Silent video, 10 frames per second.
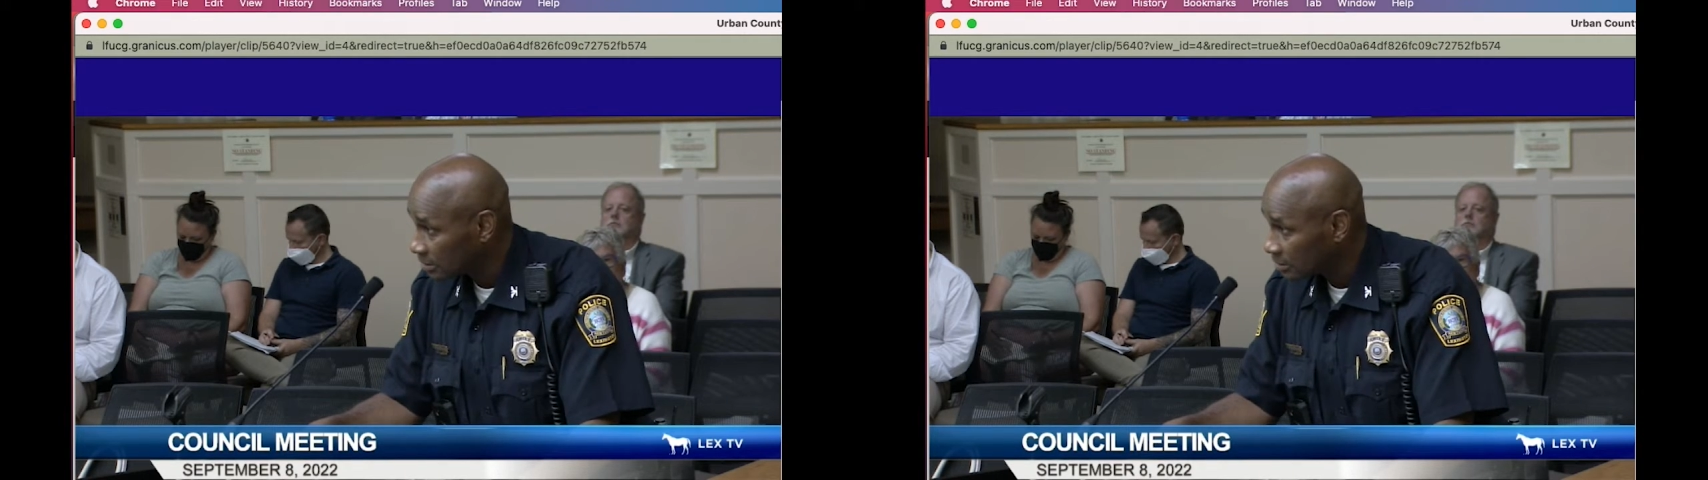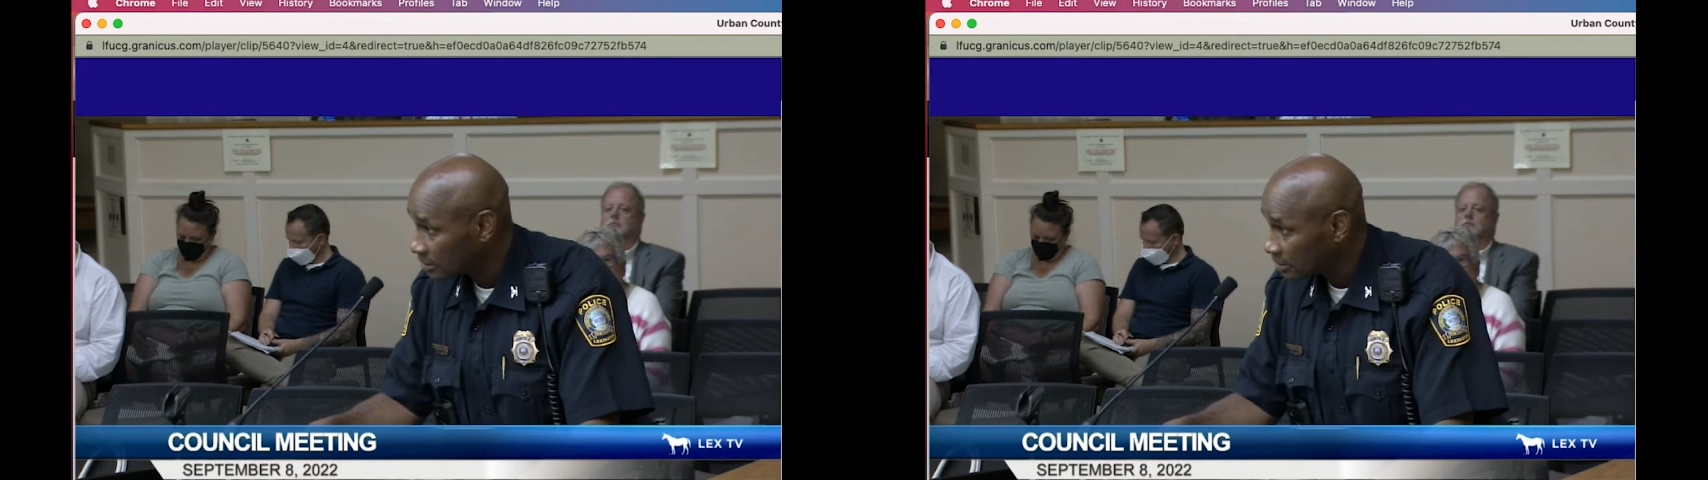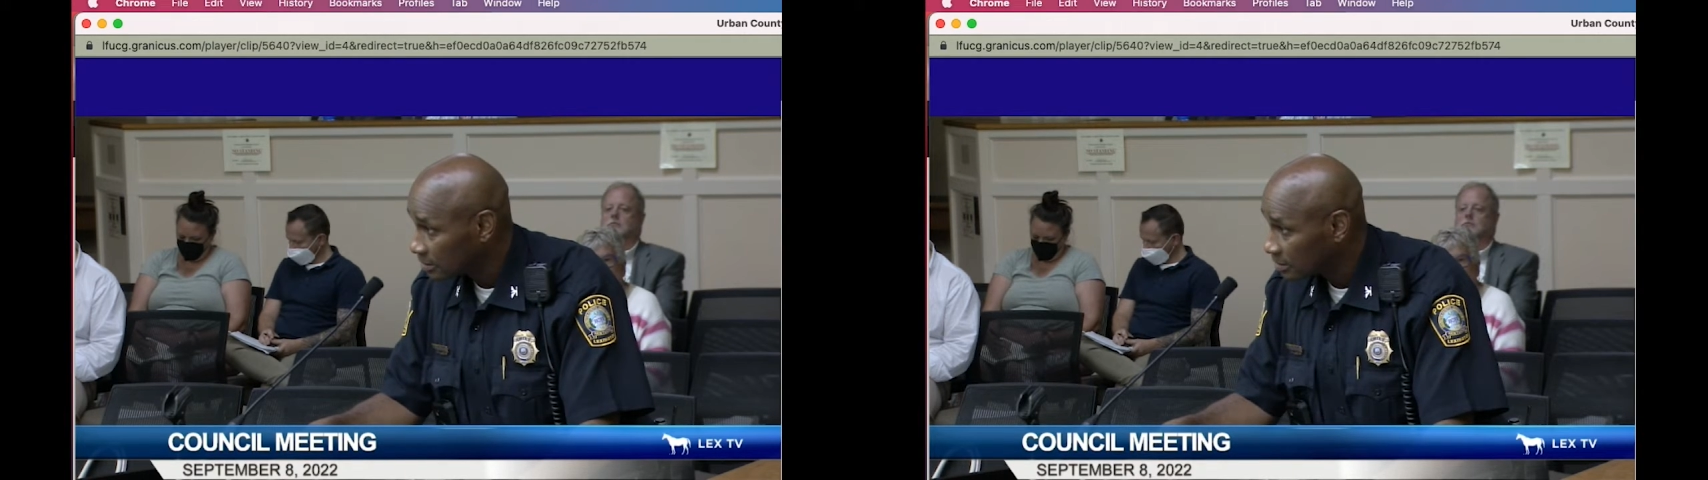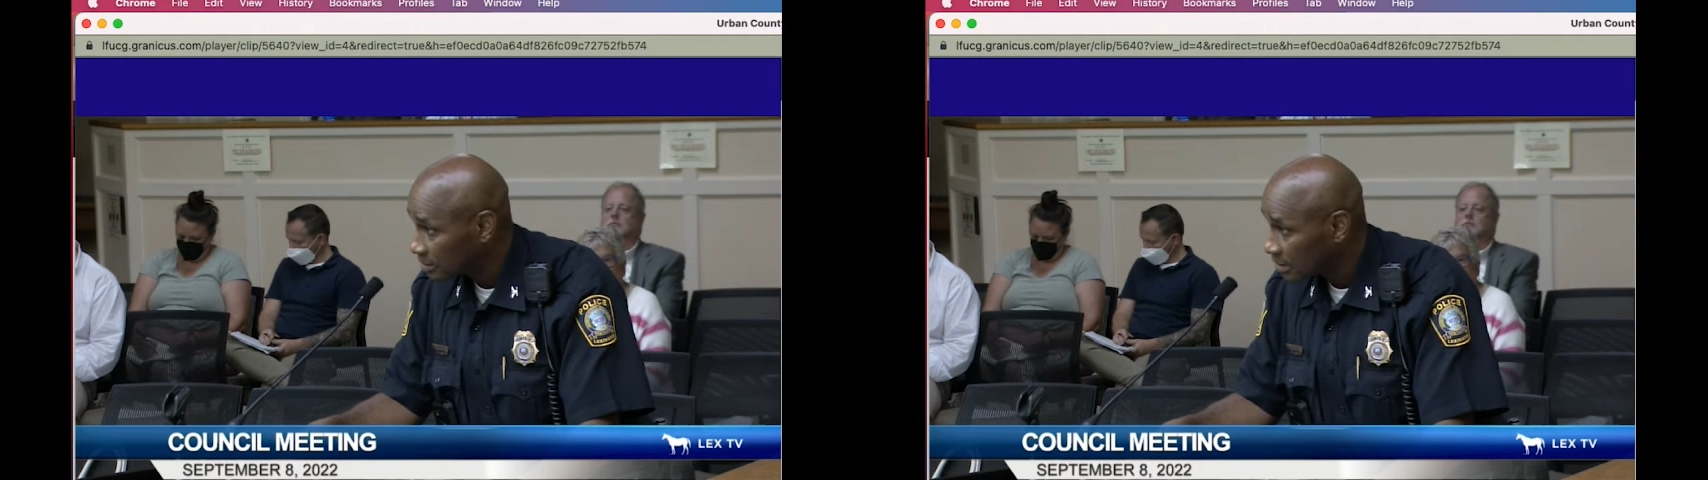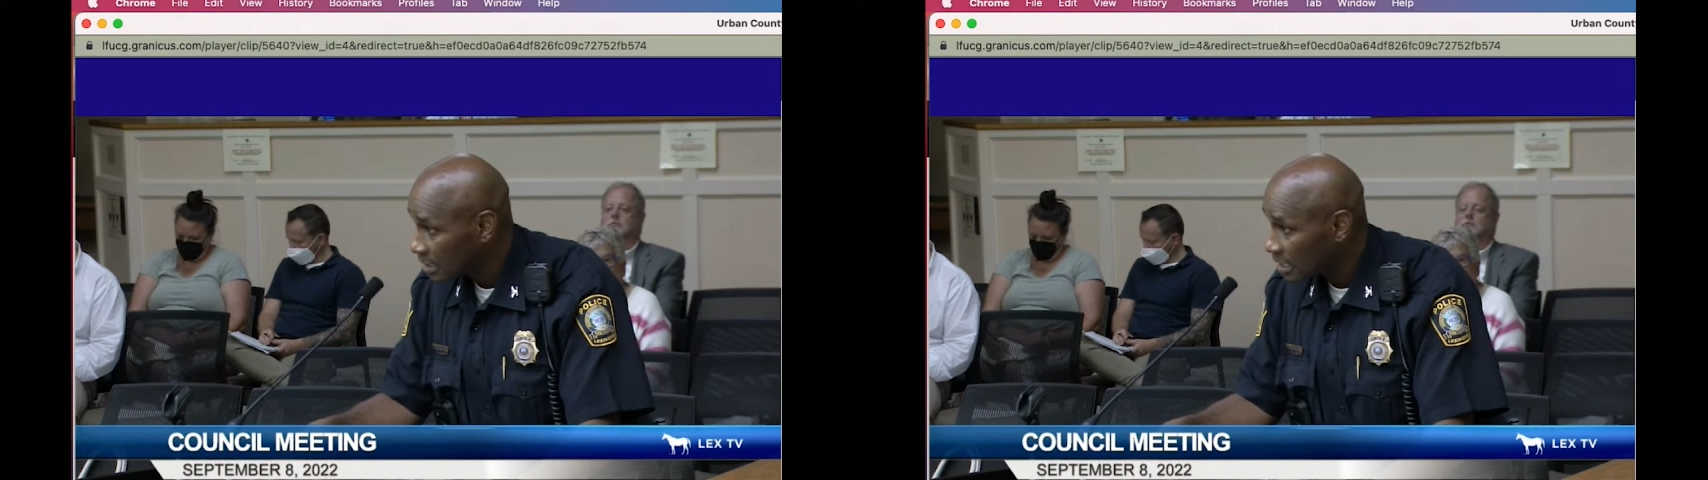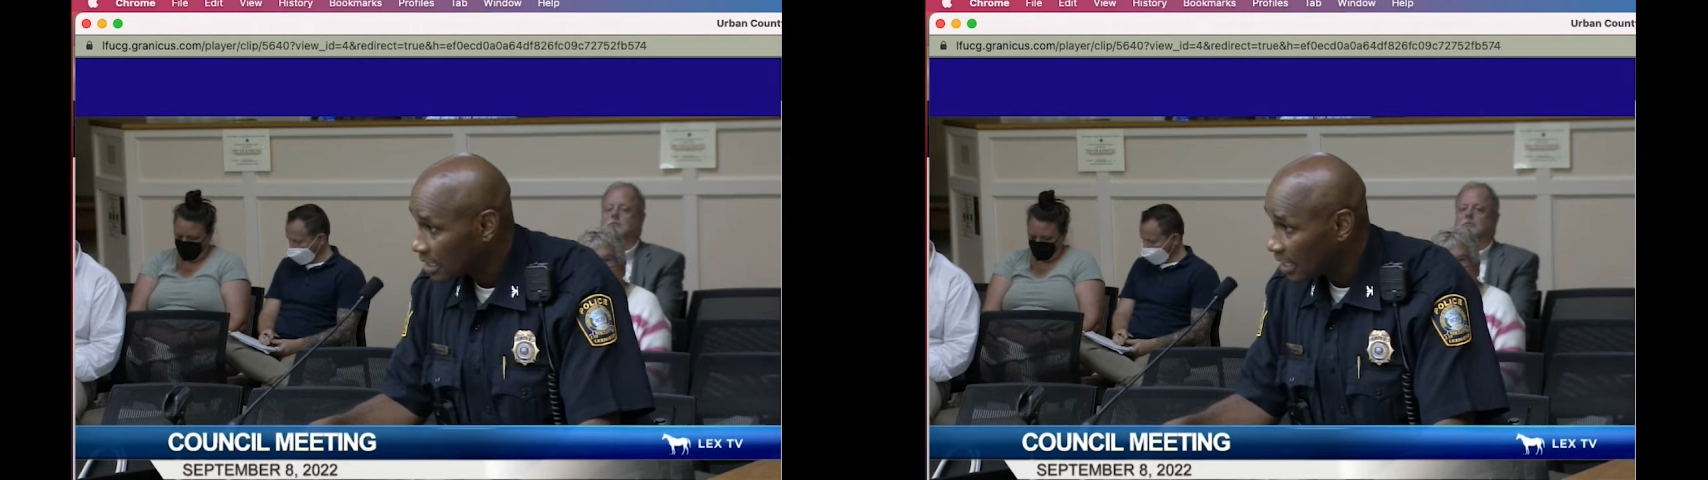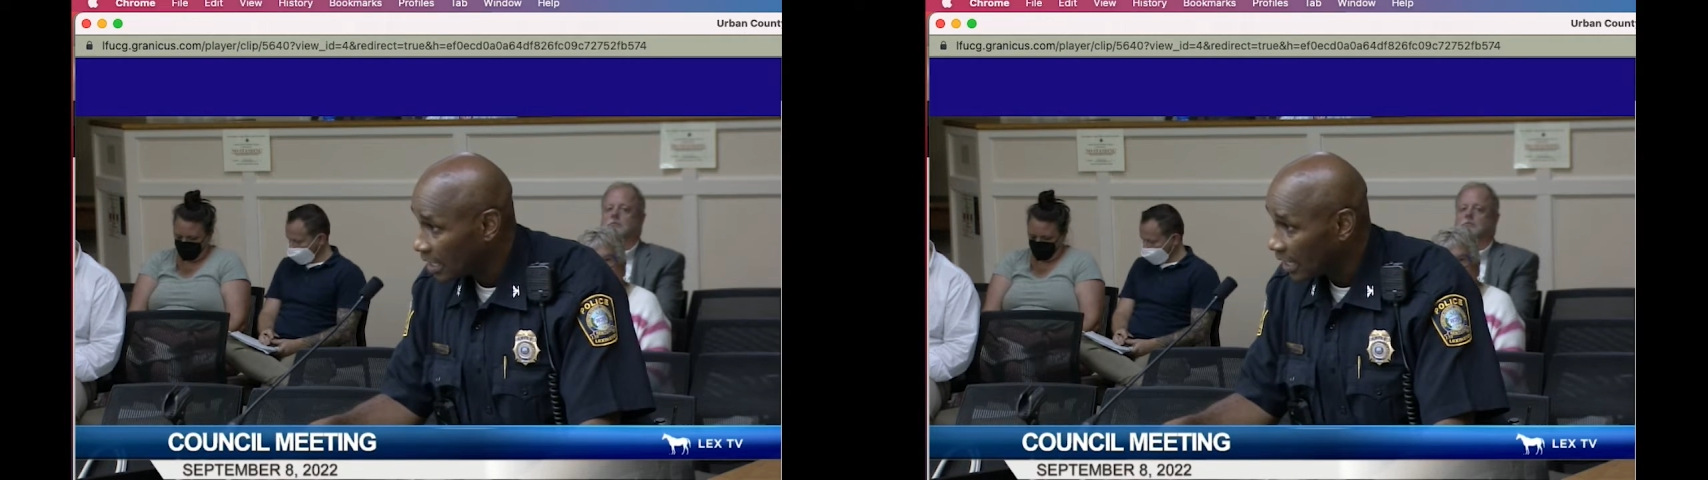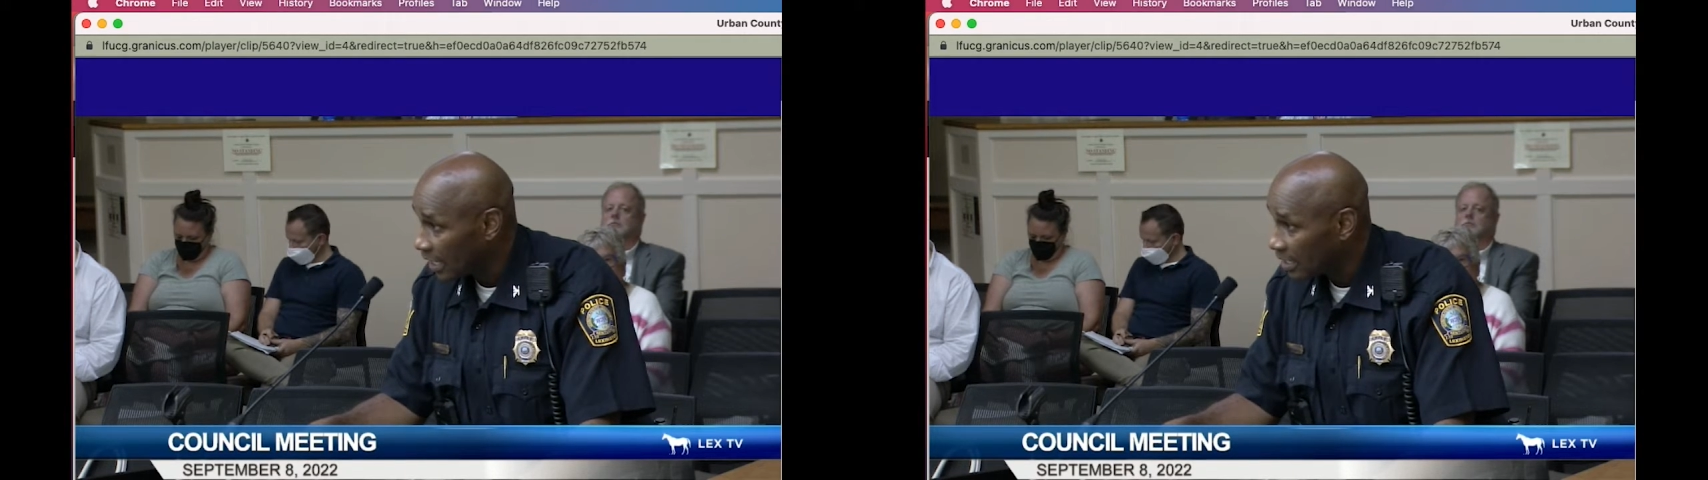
he can overcome this